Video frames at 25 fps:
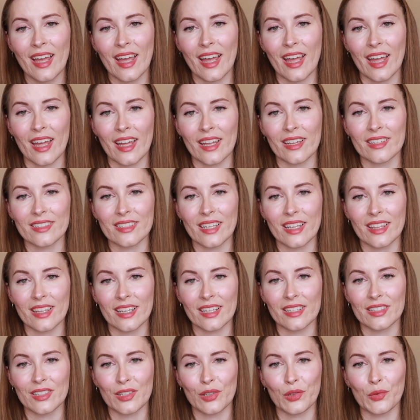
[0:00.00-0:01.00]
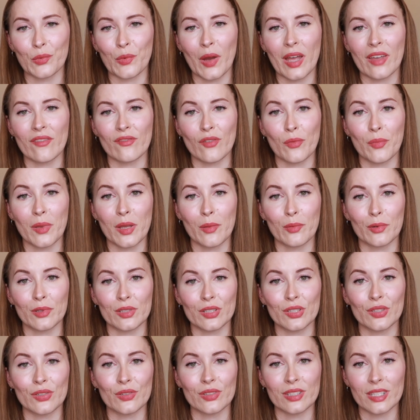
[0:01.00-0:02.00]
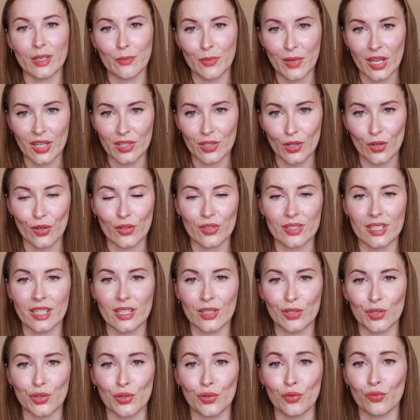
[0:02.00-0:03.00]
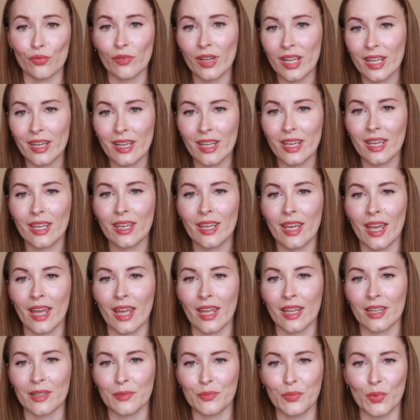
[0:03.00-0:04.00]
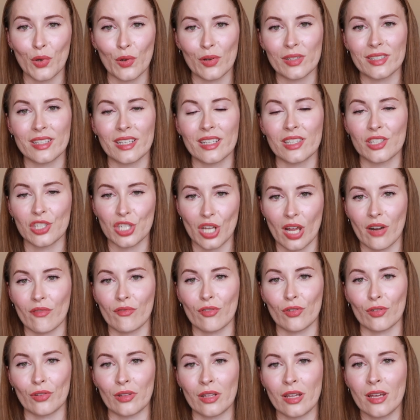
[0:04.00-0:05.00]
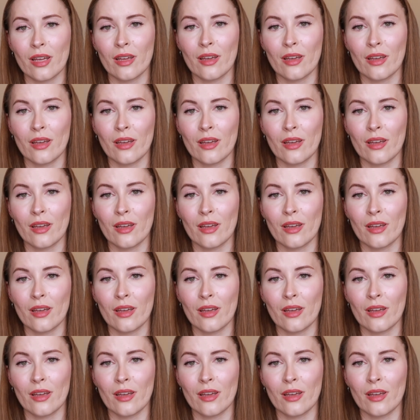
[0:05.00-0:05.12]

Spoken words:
and I think it's a good way for people to dip their toes into reading and books in general.